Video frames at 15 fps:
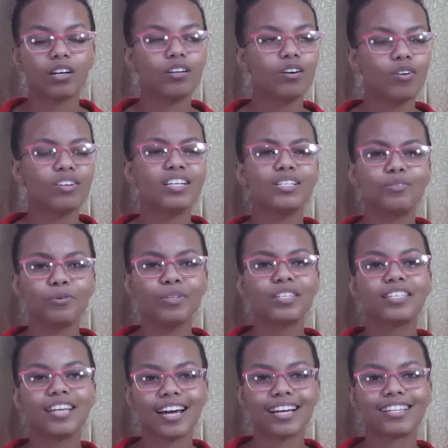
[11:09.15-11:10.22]
Now, this would
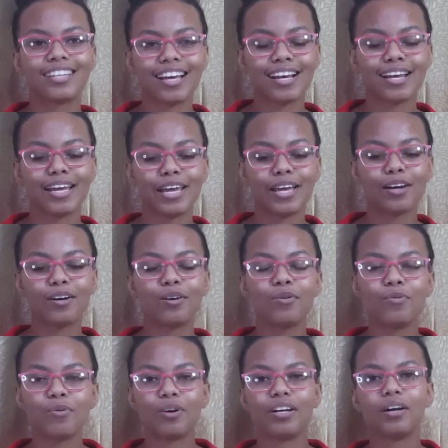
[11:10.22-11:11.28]
certainly
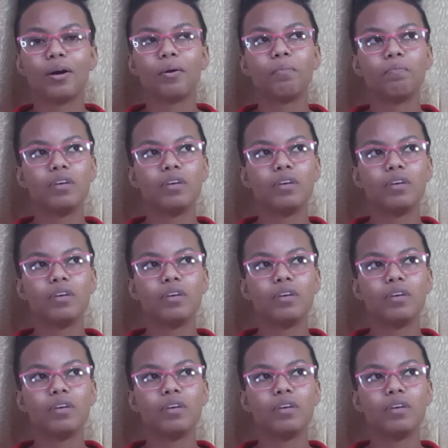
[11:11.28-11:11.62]
include